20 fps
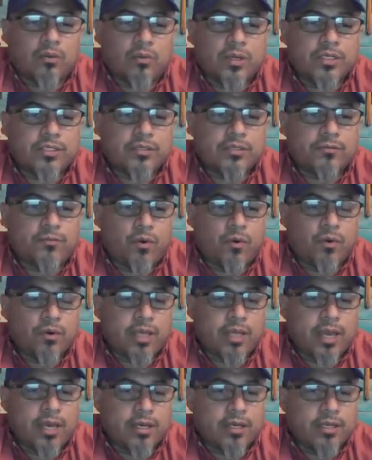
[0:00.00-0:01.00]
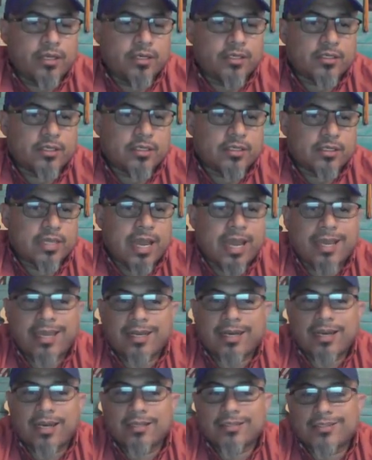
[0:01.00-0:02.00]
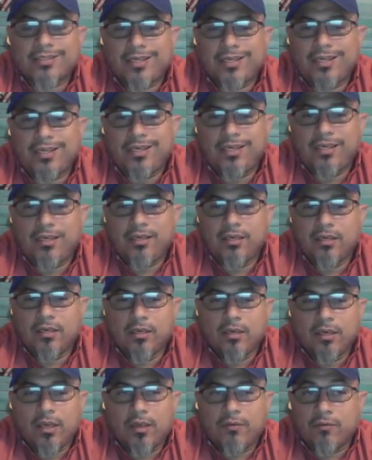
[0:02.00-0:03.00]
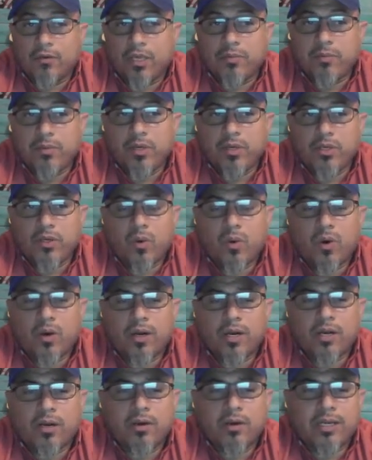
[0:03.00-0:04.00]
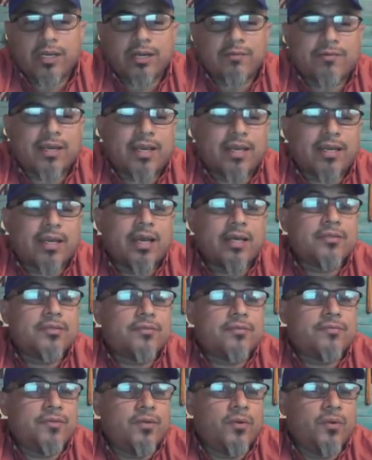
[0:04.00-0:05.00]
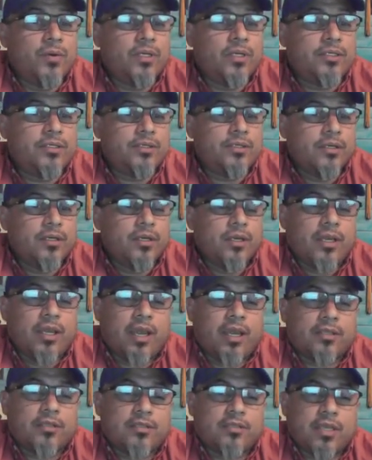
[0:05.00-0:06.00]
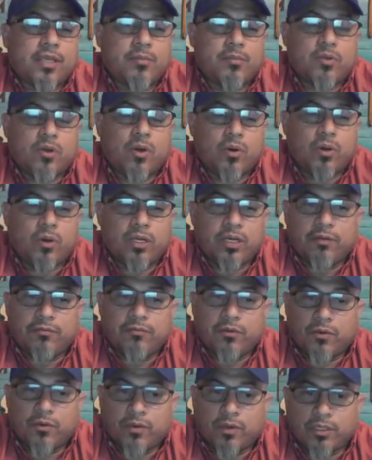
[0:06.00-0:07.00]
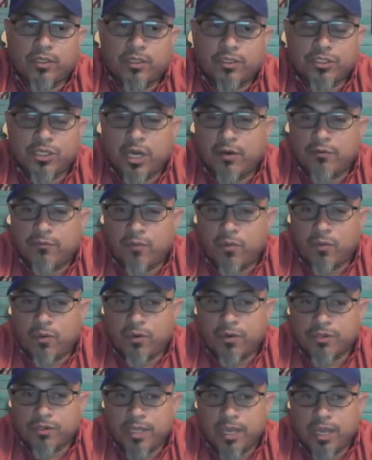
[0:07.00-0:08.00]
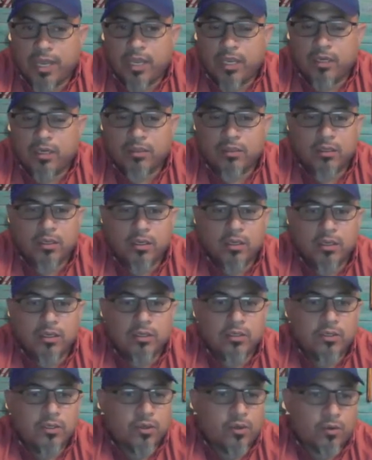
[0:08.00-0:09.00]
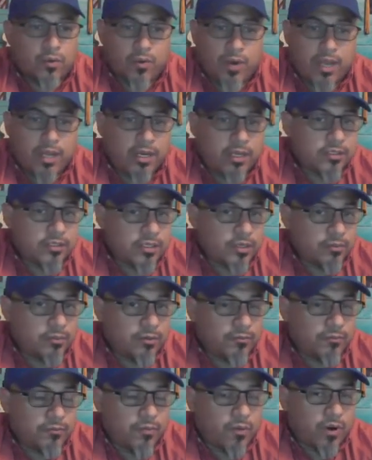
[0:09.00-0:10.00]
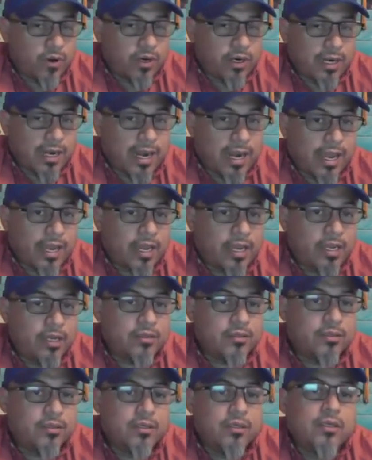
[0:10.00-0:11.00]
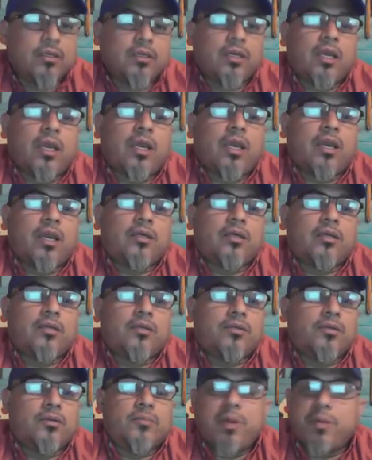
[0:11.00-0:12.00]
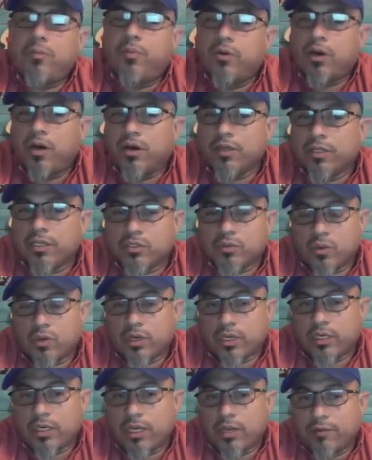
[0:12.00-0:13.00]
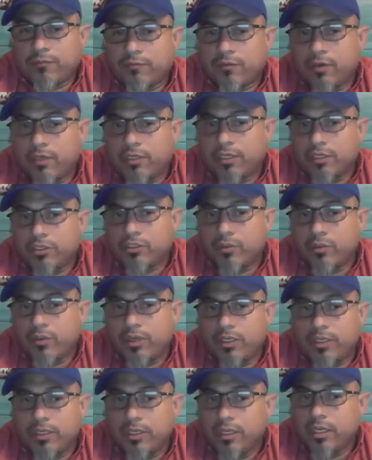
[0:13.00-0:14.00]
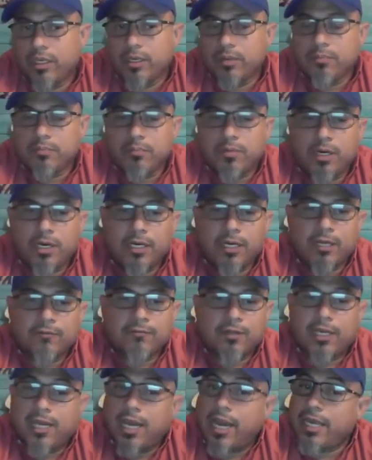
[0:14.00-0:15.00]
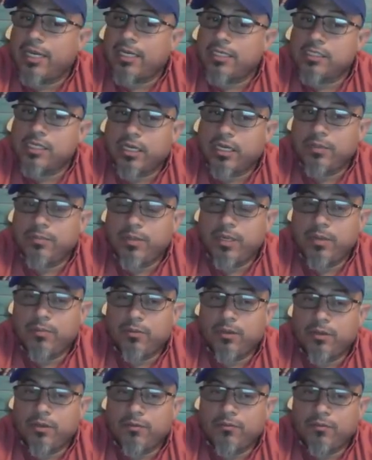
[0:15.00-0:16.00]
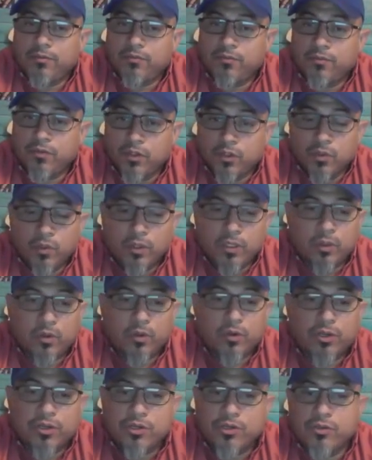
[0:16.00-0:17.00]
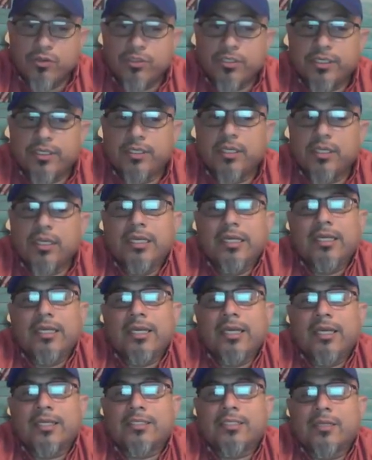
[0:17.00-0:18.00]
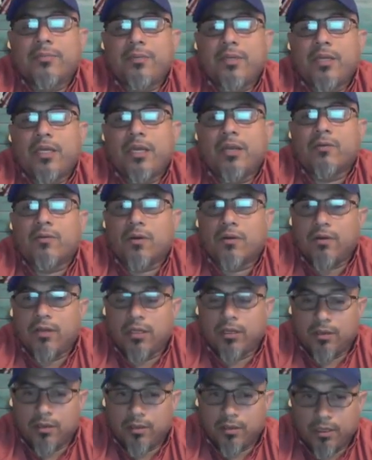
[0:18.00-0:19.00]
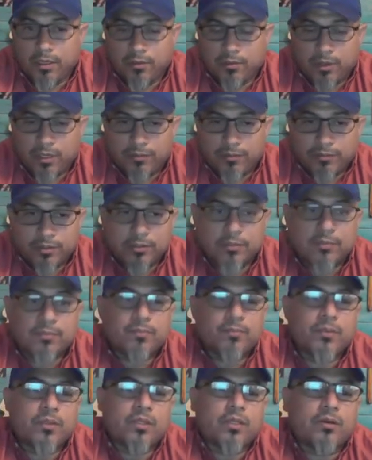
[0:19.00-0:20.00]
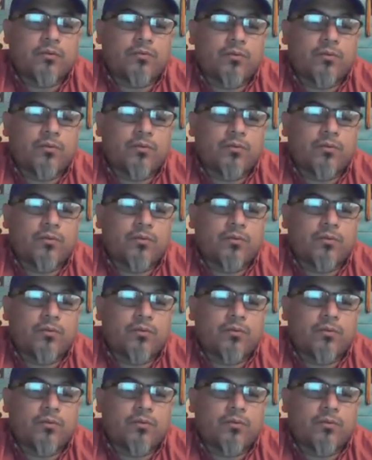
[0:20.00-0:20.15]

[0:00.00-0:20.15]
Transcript: The reason for that is because I cannot see, if you give me a URL and if I cannot view it, it's the same token if you're in the job force and you're creating something for a client, and you may put all this work and effort into it, but if the client's not going to be able to view it or use it, it's going to be irrelevant.